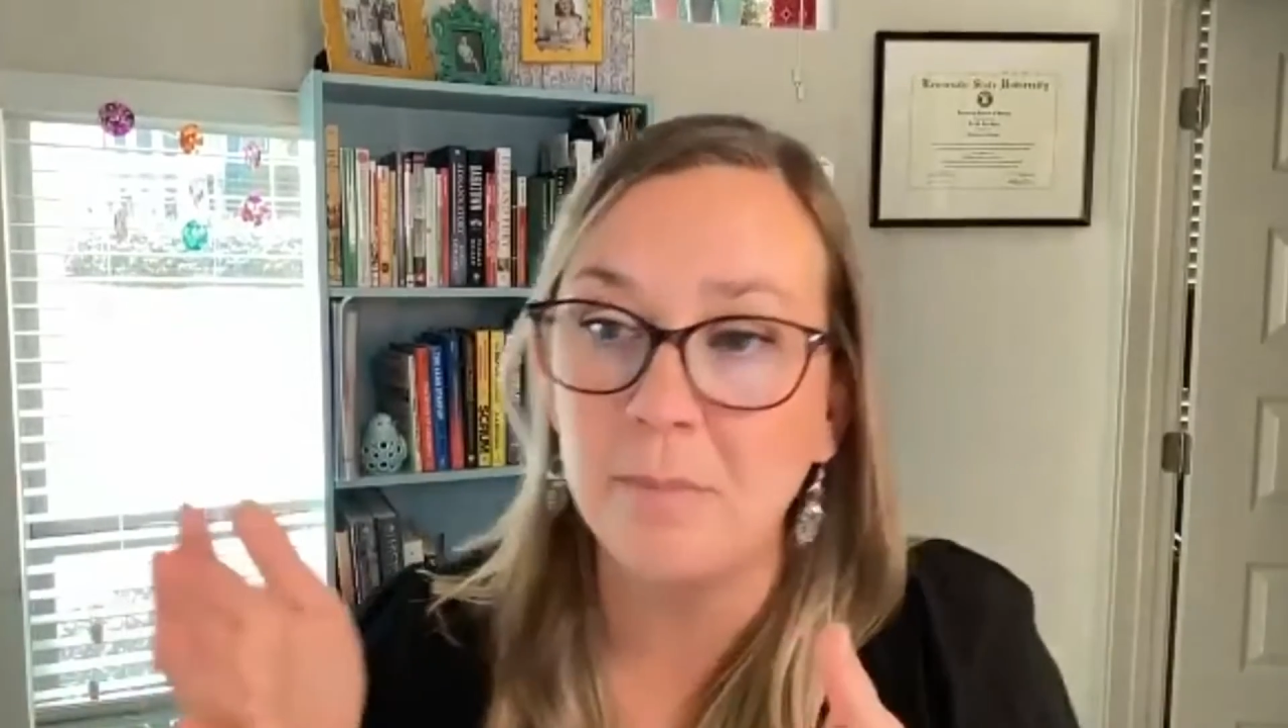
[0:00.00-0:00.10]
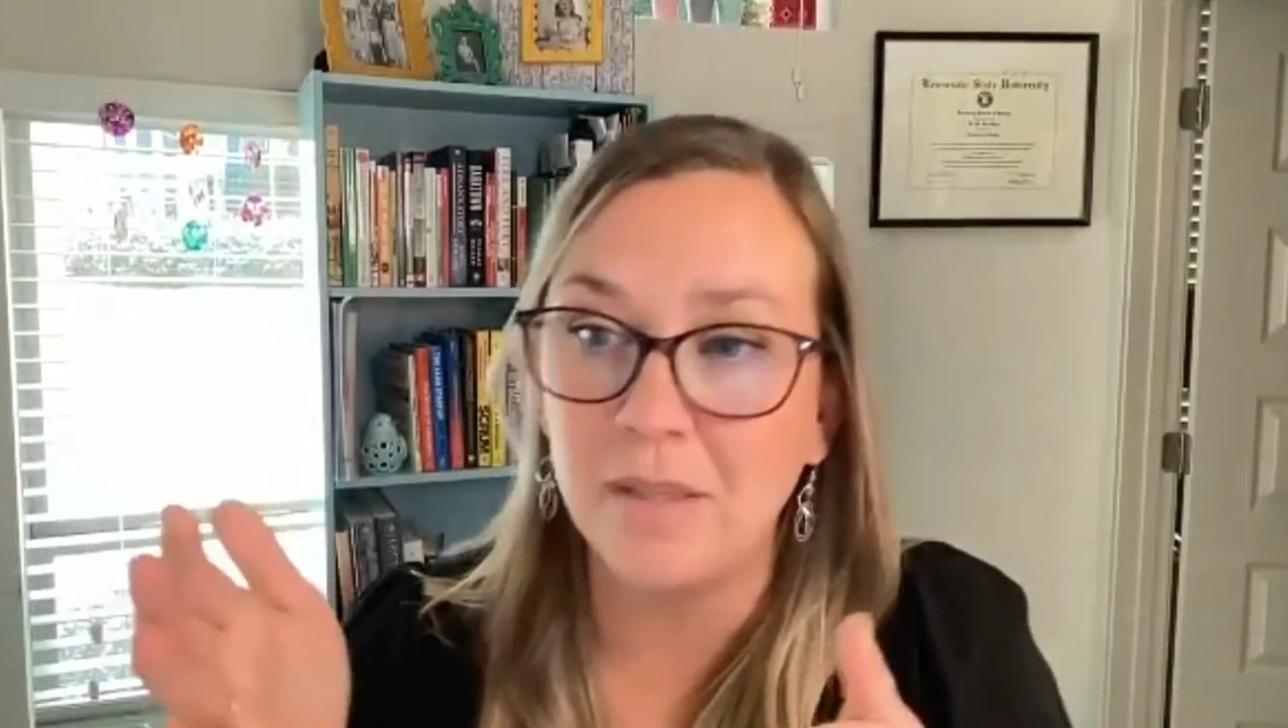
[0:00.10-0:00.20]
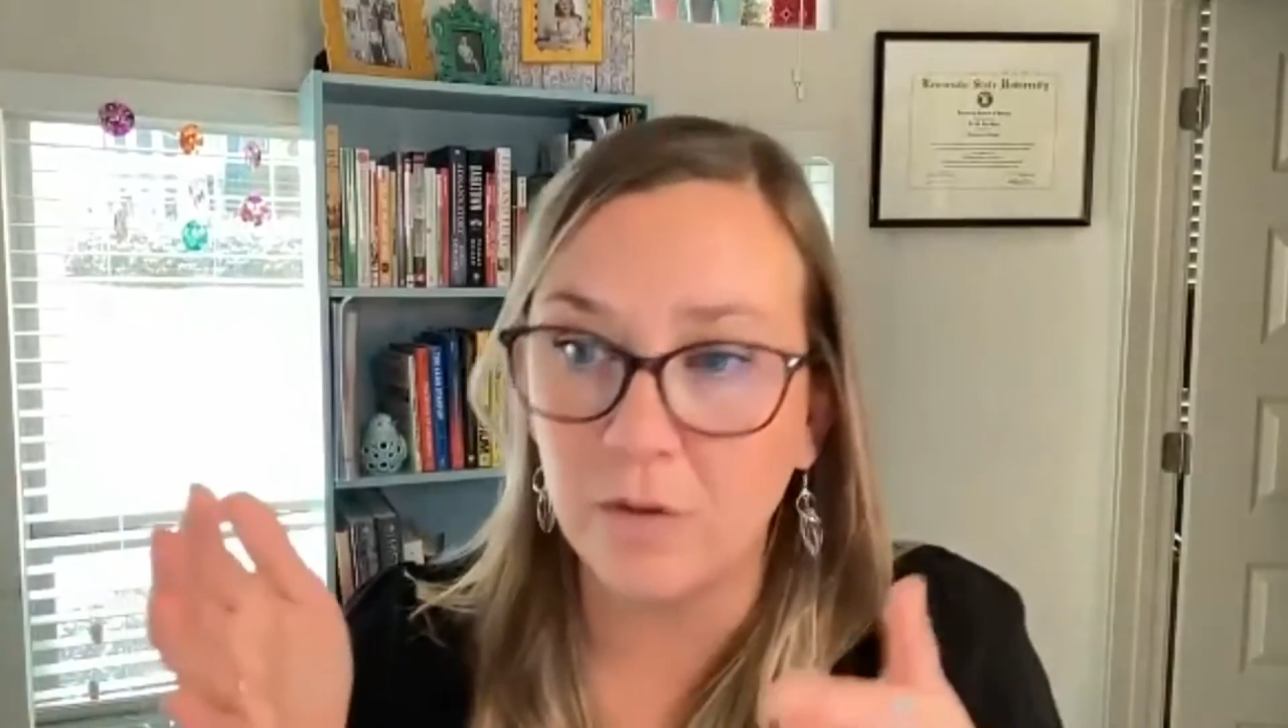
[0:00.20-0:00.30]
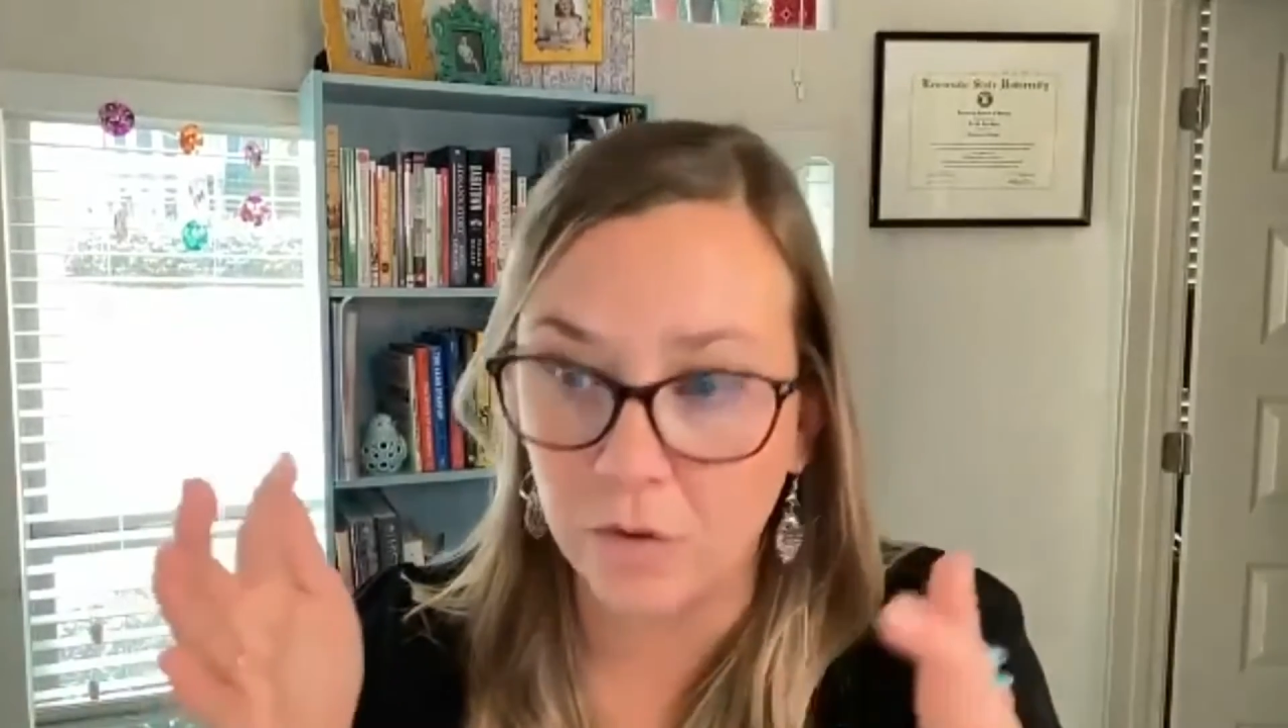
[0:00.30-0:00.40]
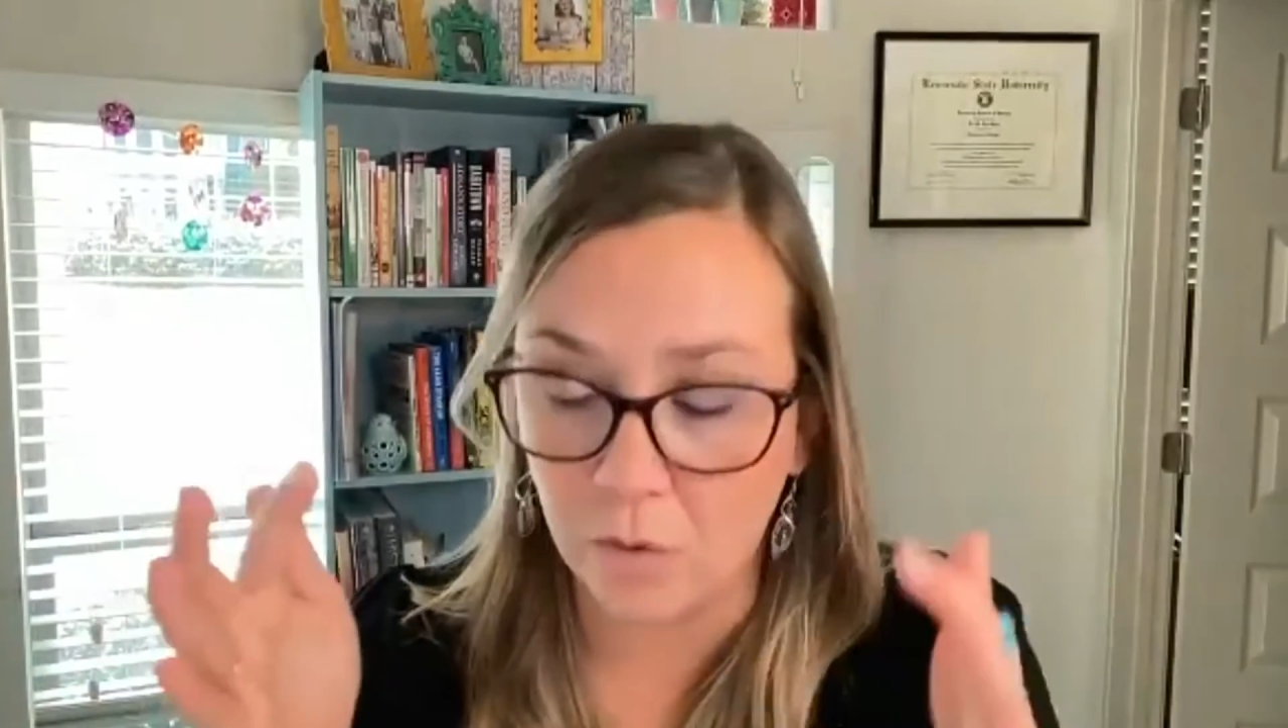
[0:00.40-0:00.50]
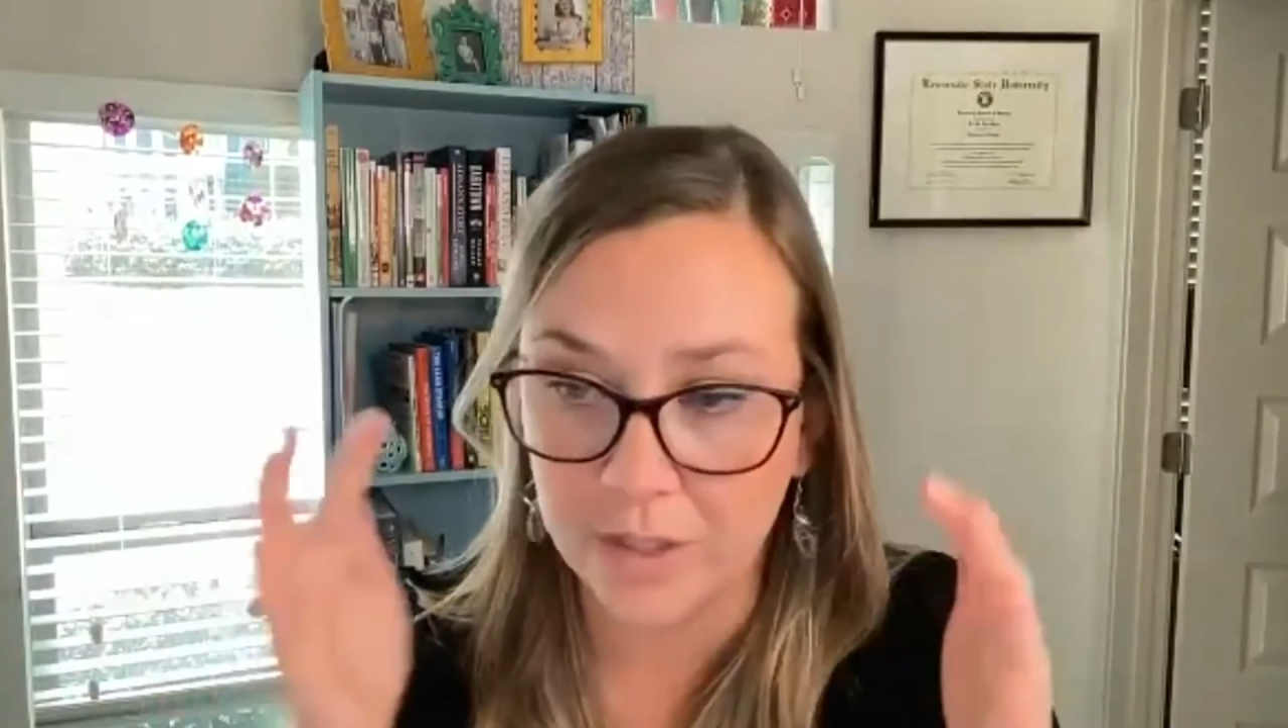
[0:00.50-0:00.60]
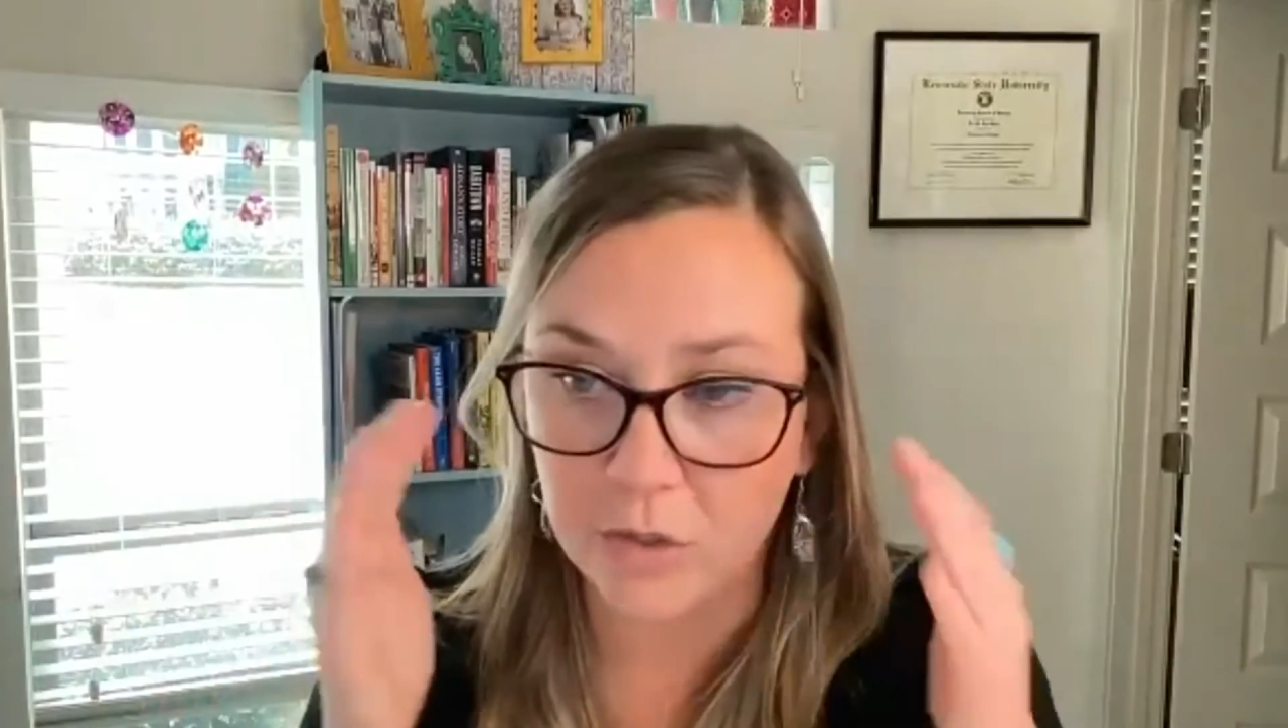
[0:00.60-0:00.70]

mean they're going